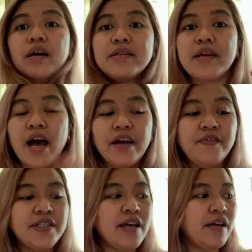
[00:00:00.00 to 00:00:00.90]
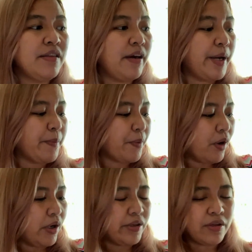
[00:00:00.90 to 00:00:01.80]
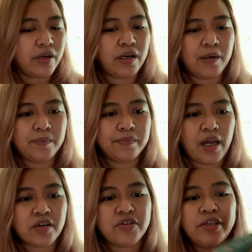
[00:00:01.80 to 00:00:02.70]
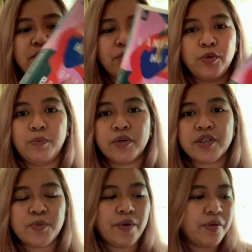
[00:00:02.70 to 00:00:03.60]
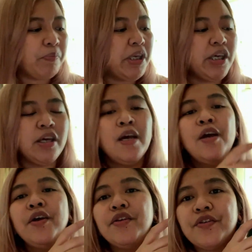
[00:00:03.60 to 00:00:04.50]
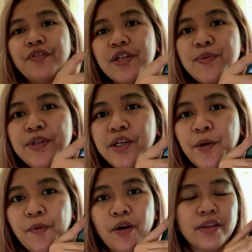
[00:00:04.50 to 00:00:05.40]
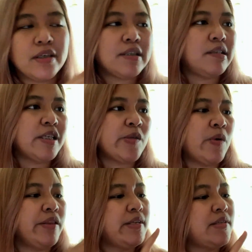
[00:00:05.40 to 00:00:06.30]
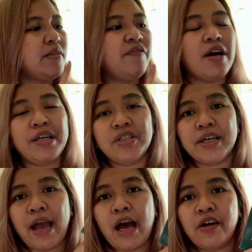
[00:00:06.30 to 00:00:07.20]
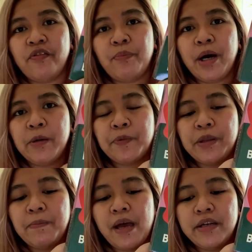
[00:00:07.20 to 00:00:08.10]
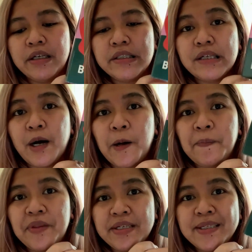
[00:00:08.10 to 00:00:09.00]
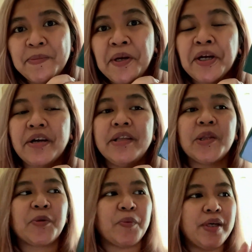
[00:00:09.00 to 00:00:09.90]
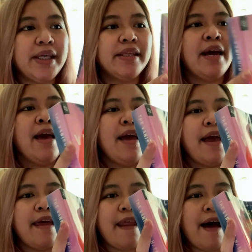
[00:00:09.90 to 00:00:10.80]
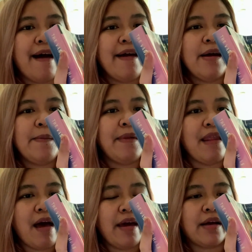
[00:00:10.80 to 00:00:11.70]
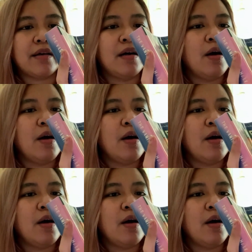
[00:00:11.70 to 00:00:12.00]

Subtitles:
as I've said, I brought actually 2 books with me. The first one that I brought is this one. This is The Vanishing Half by Brit, Bennett. This is my current read, and I am like